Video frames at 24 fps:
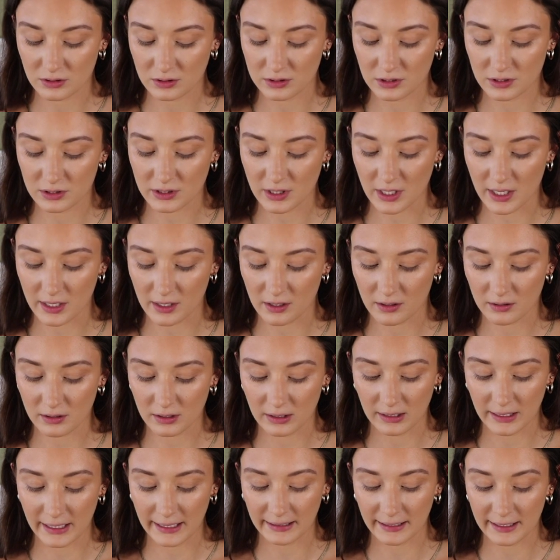Just like
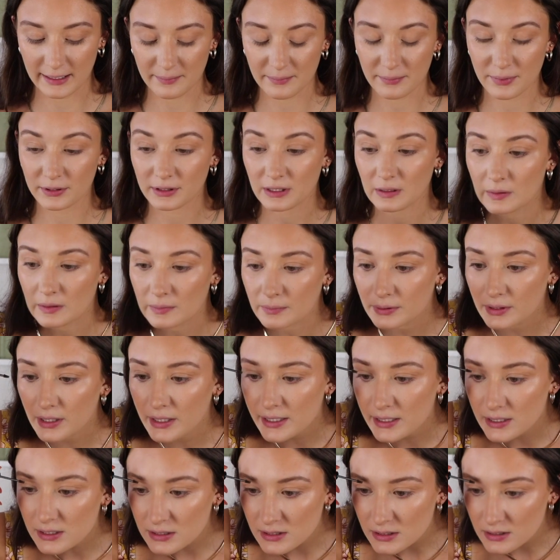lightly put them in
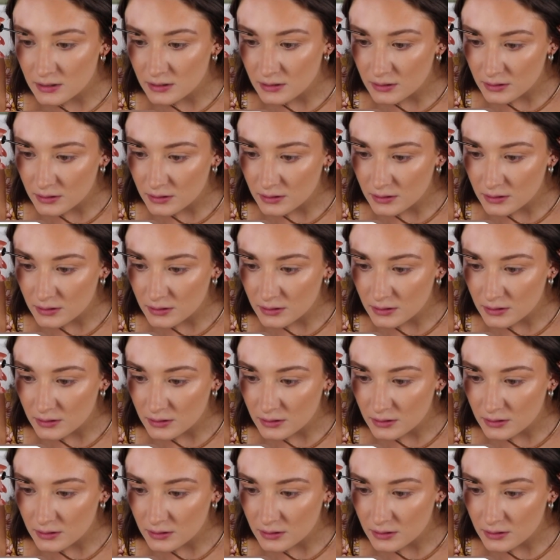place.